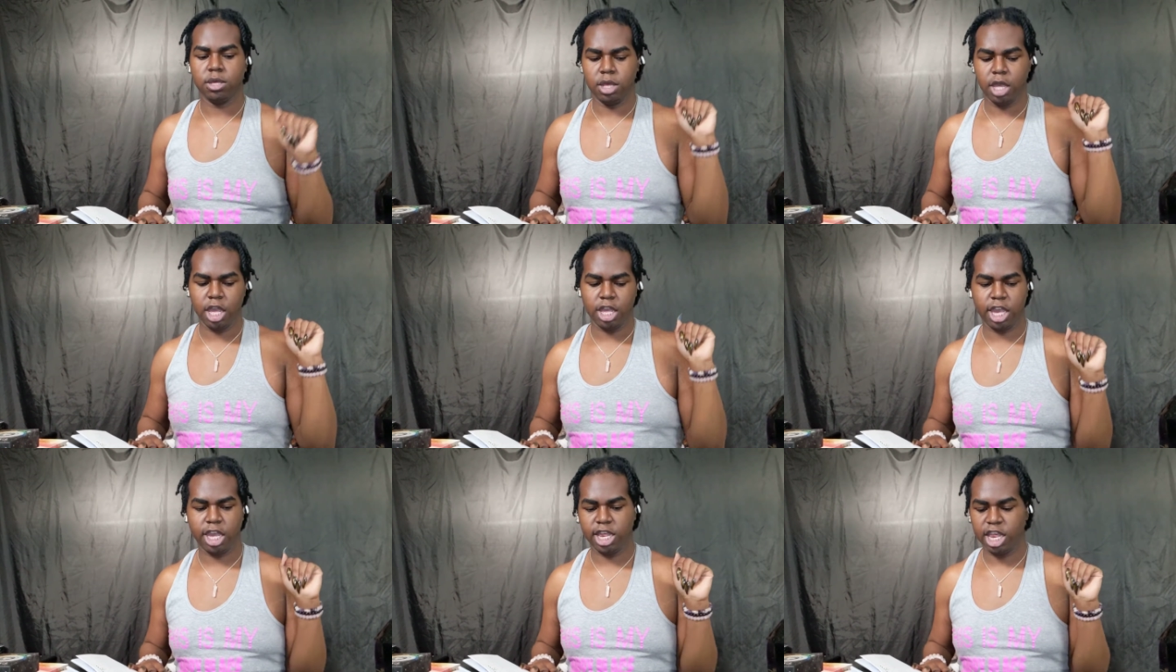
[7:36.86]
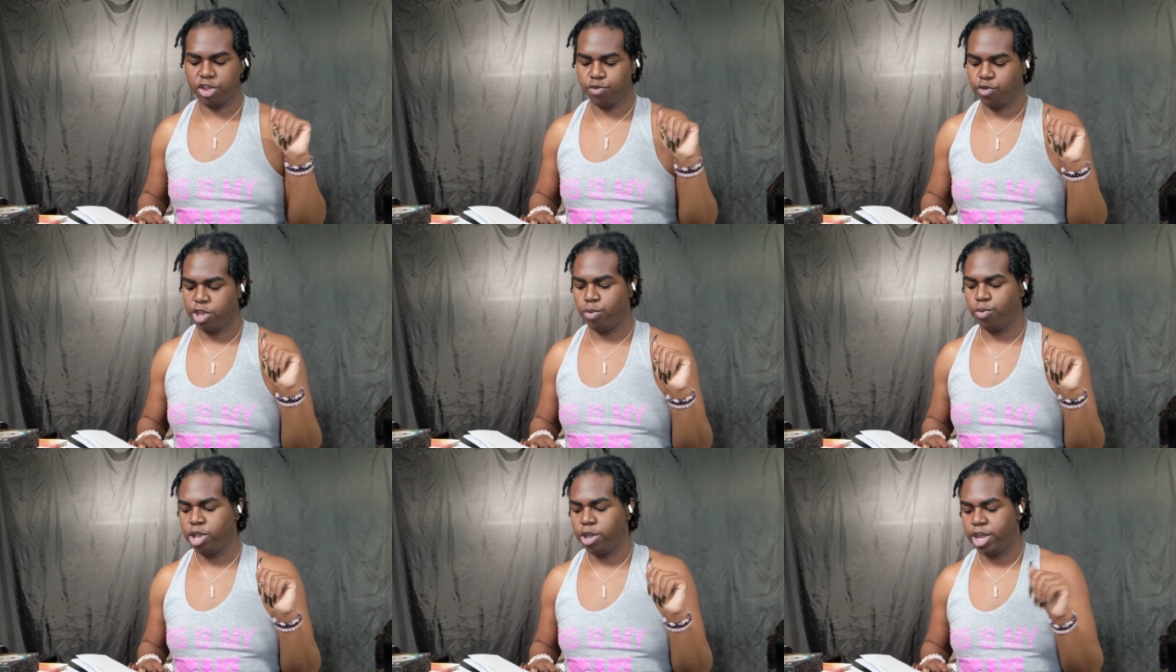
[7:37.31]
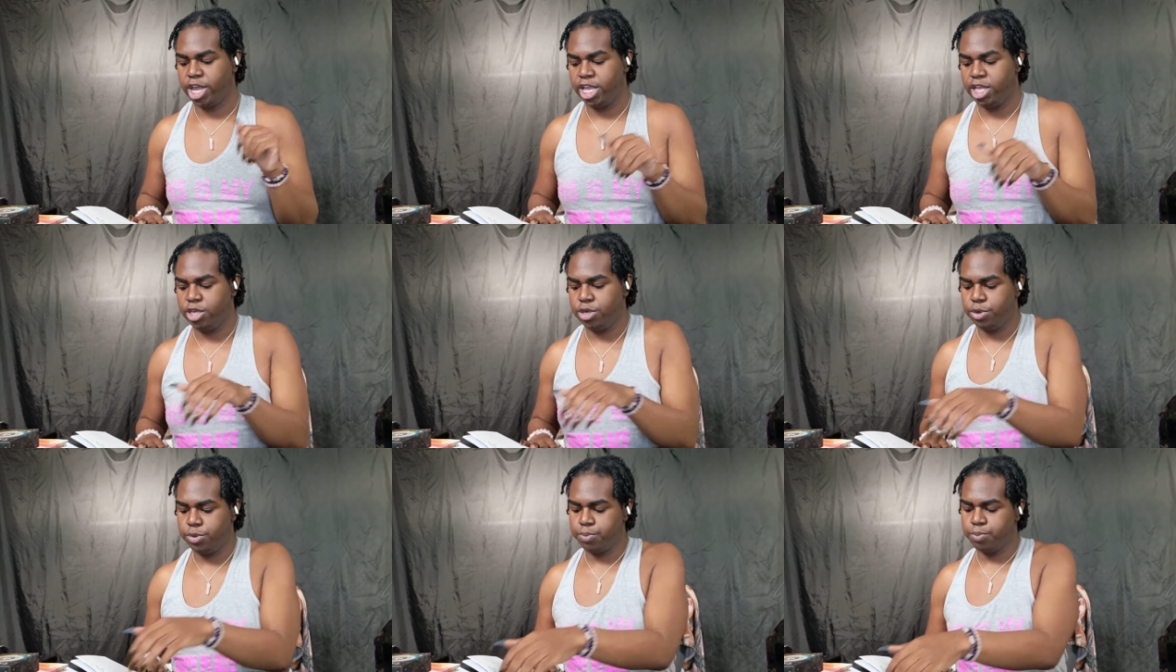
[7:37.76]
I guess that's what I want to
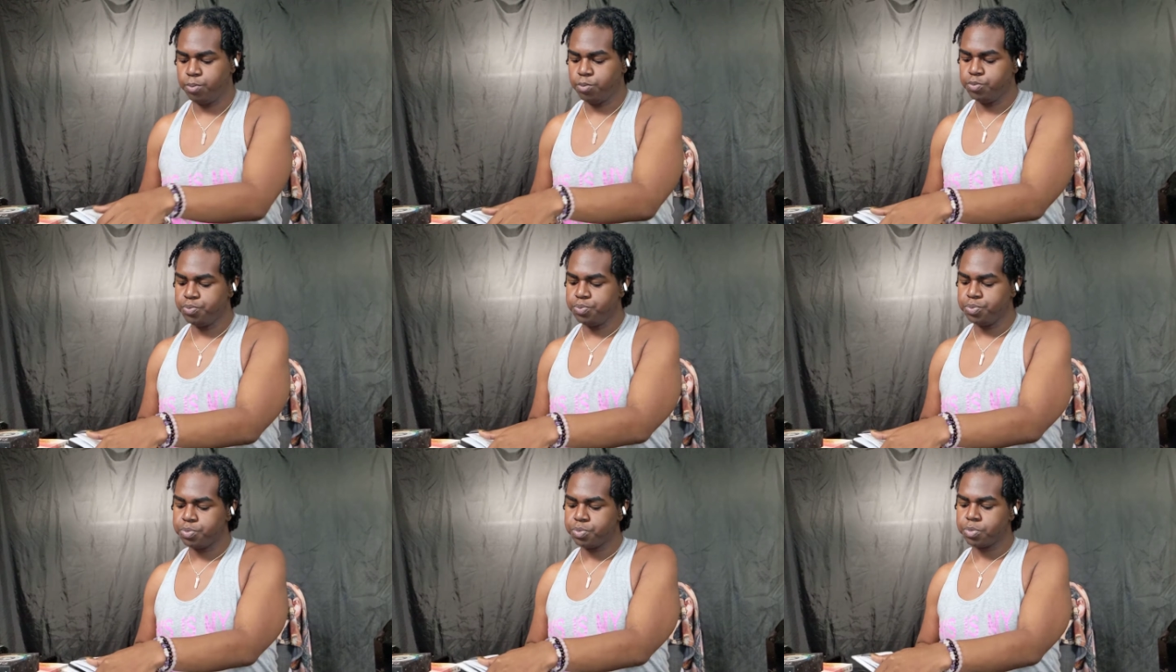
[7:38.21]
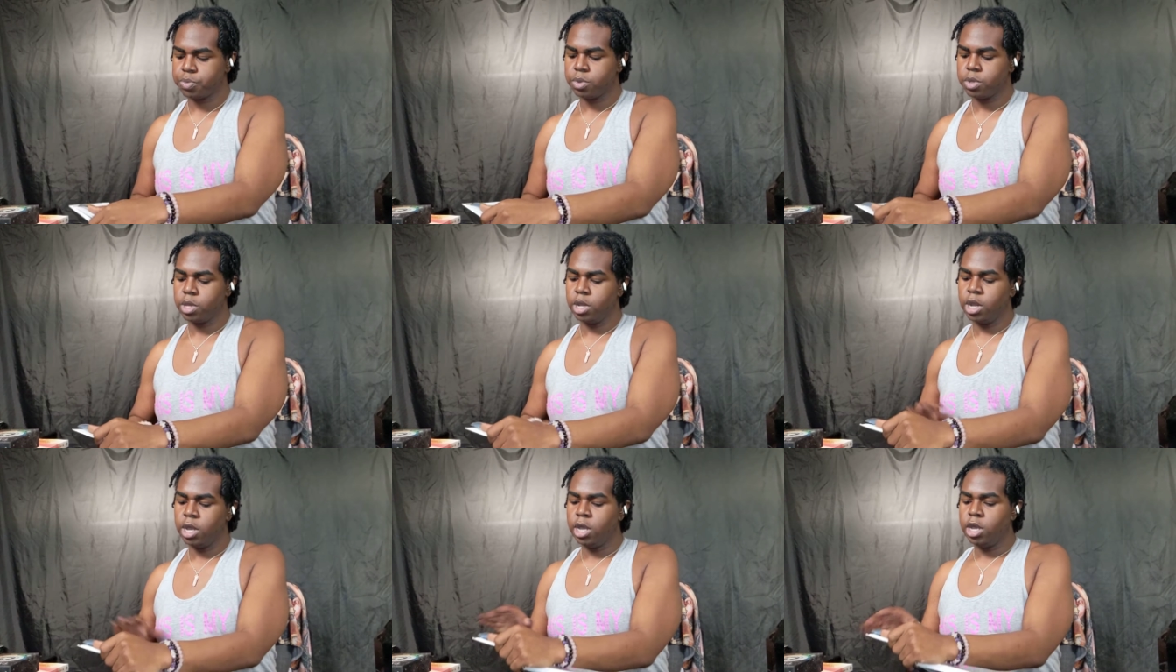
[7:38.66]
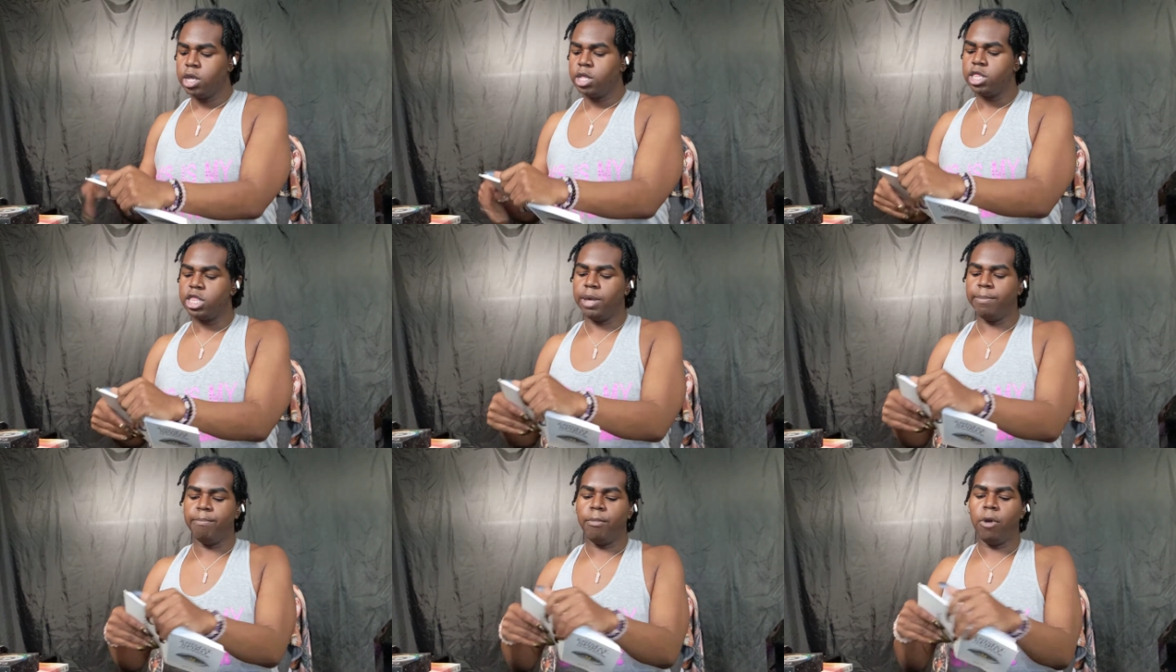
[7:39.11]
get to
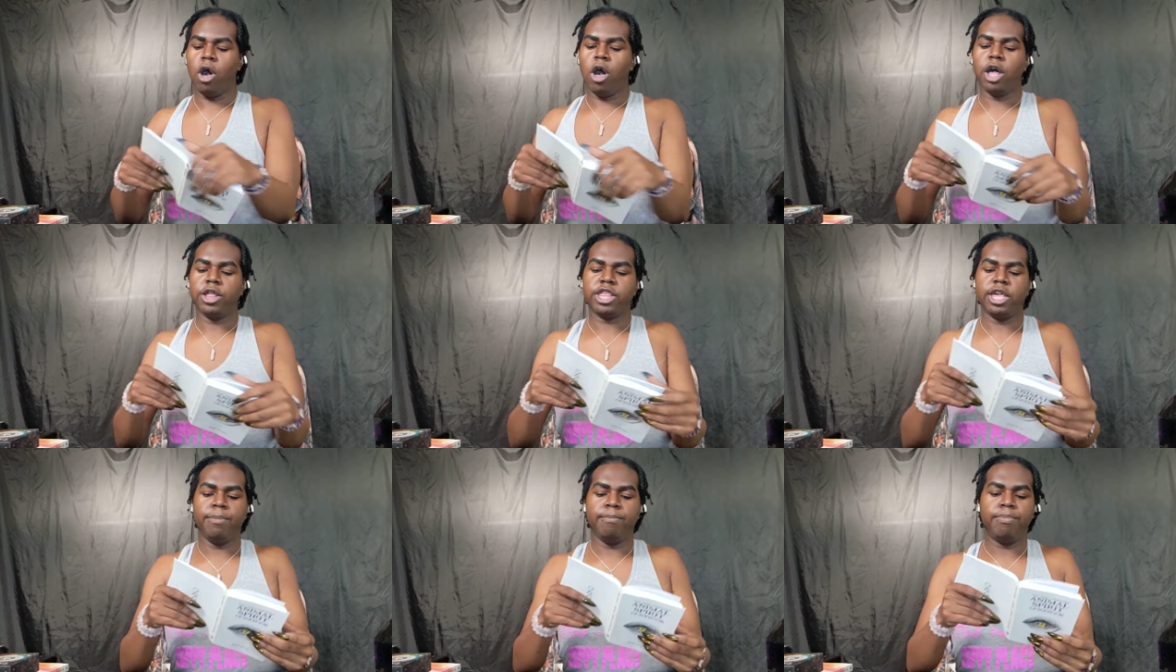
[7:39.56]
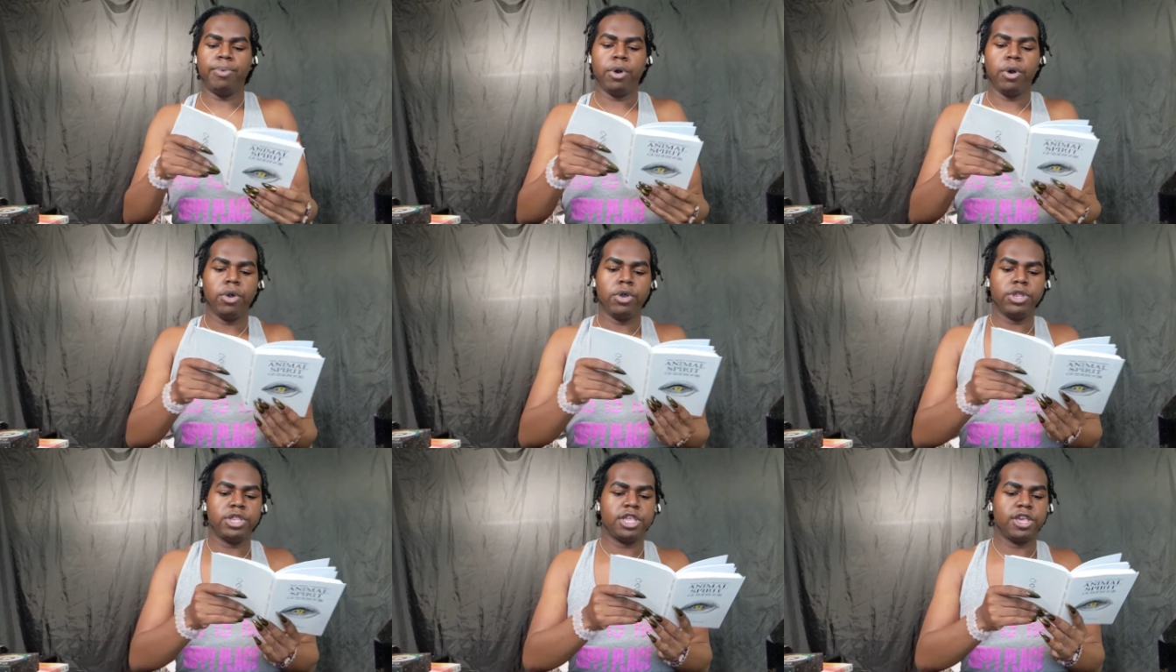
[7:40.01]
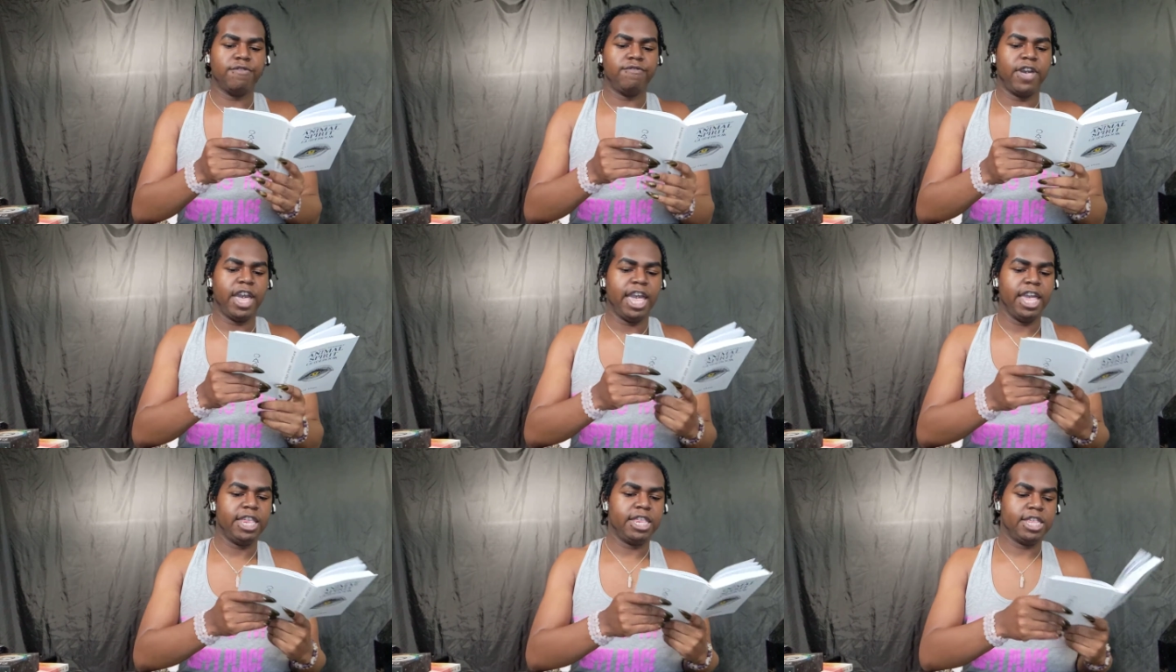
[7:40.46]
the moth, impulsive,
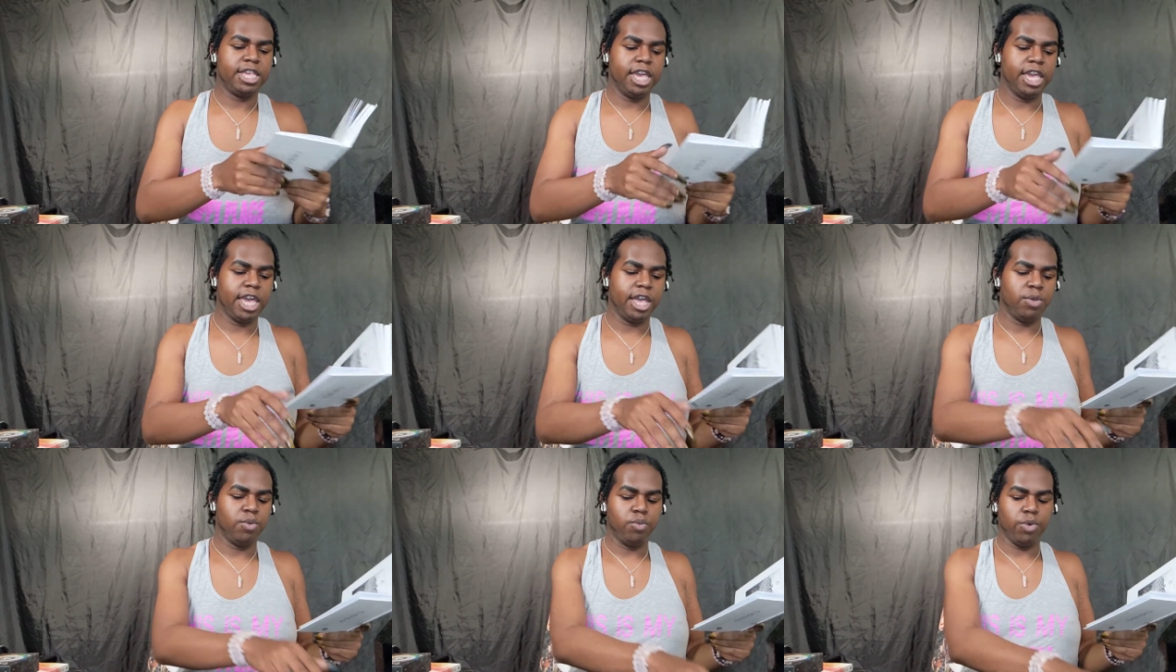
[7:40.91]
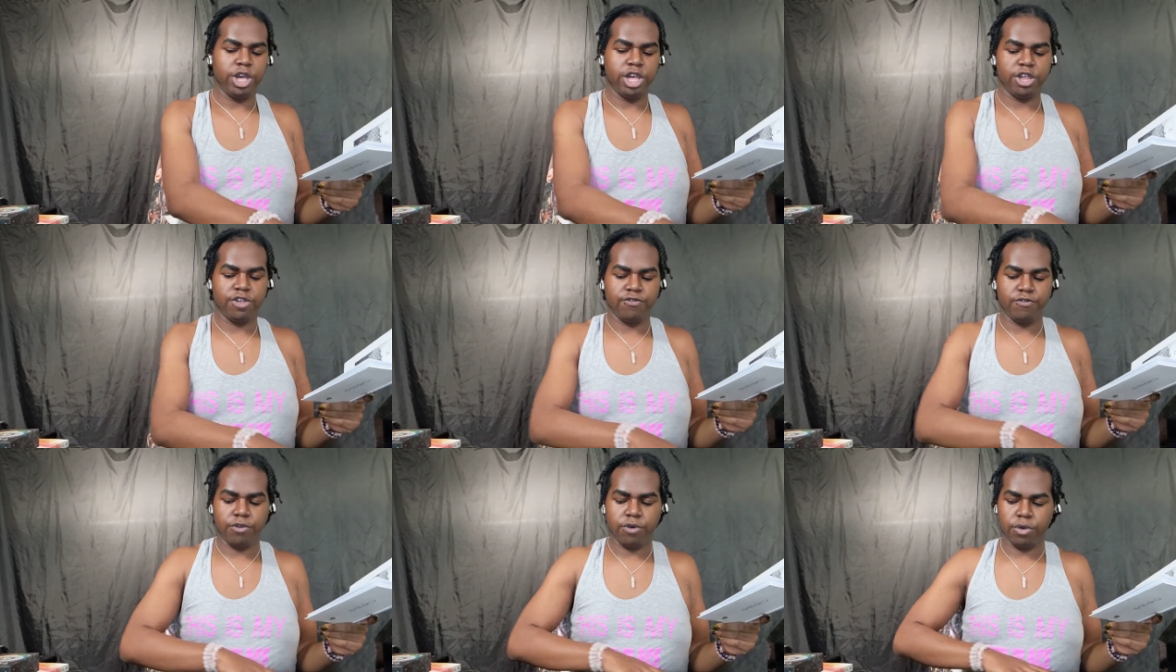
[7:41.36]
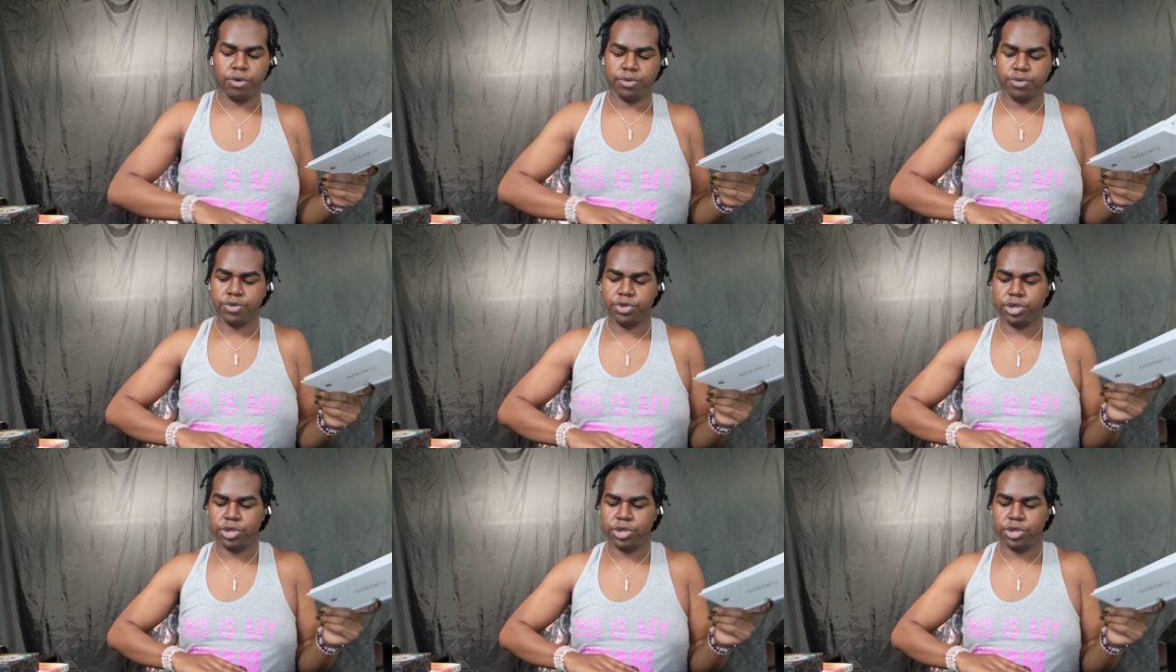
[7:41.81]
hasty, and wishful.